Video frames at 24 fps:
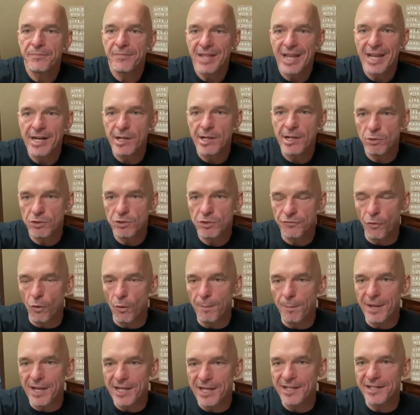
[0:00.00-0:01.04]
and it was for
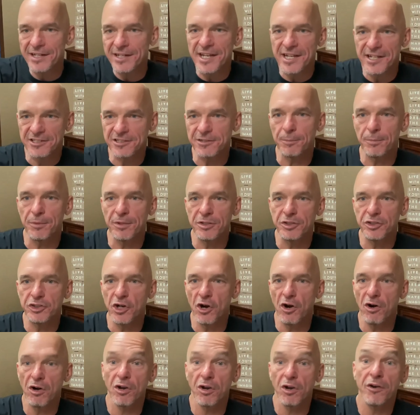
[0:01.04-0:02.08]
being a disciplined
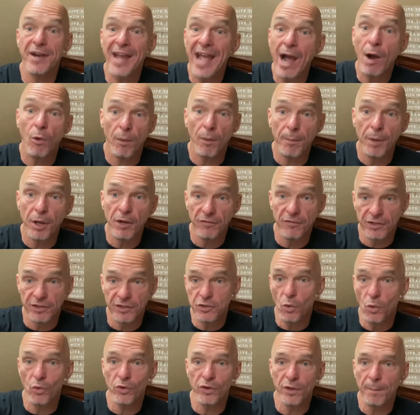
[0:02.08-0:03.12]
journaler now we're moving
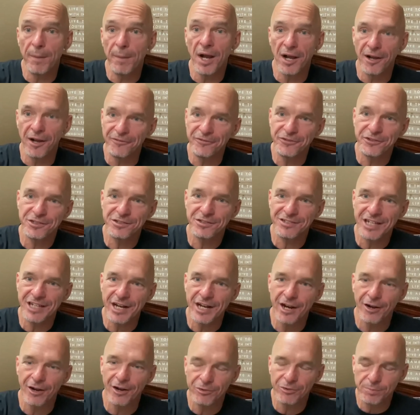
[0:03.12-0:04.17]
toward the buffs you
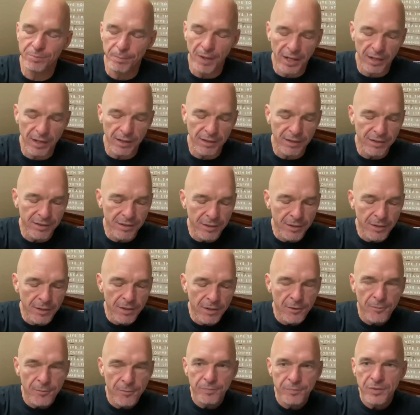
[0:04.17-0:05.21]
know but
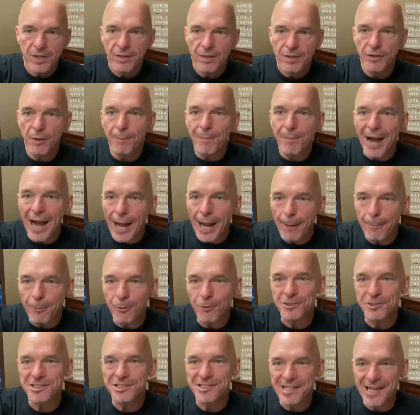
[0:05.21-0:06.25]
the
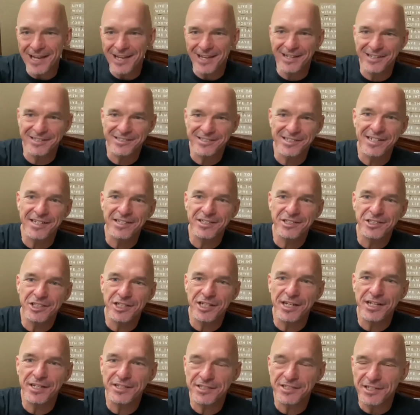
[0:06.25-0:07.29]
bible says that
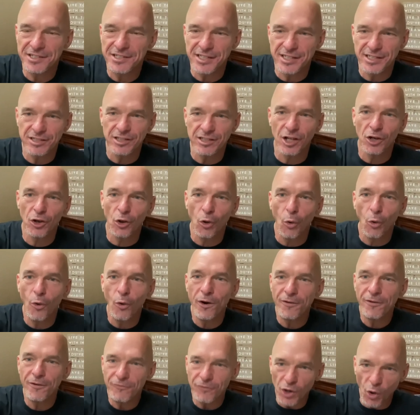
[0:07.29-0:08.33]
jesus is the
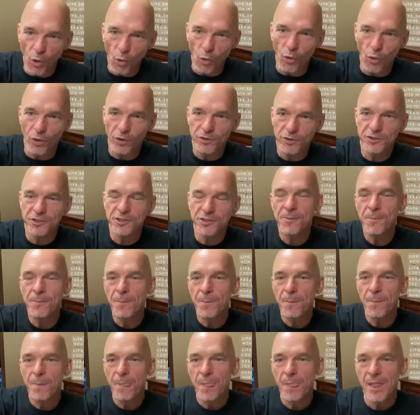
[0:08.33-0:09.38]
lord of lords
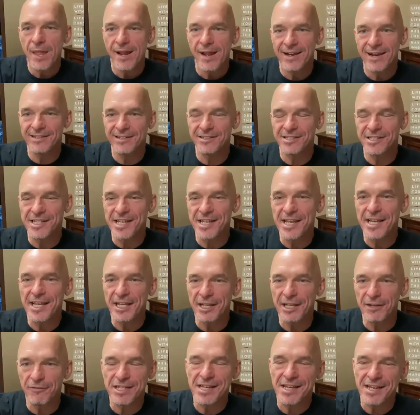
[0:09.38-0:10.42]
and the
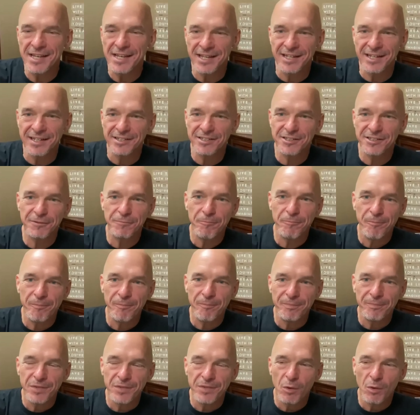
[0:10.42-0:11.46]
king of kings
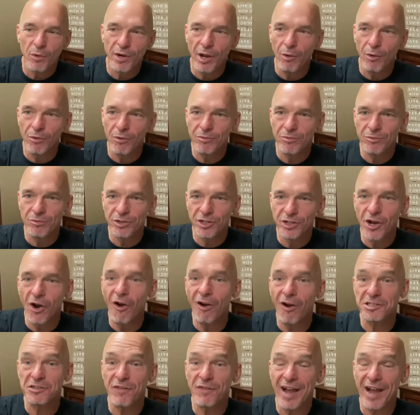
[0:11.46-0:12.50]
now
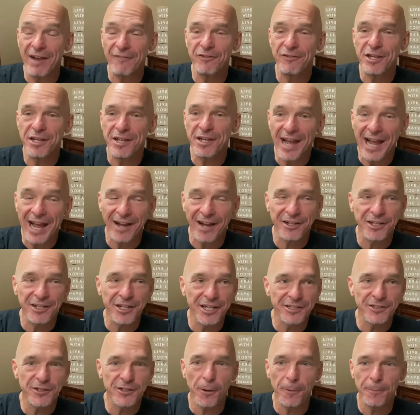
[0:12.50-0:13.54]
regardless of how you how you
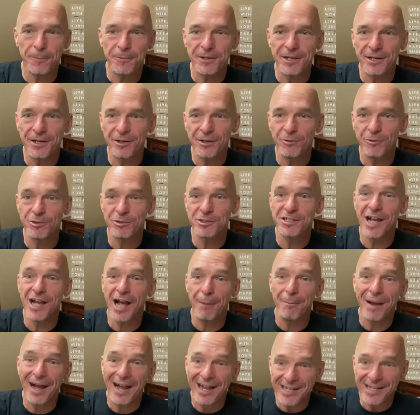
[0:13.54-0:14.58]
interpret it it was
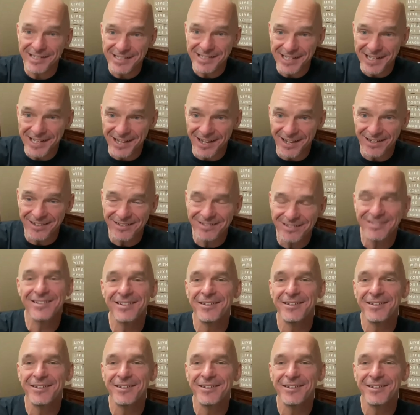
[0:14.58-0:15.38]
not my intent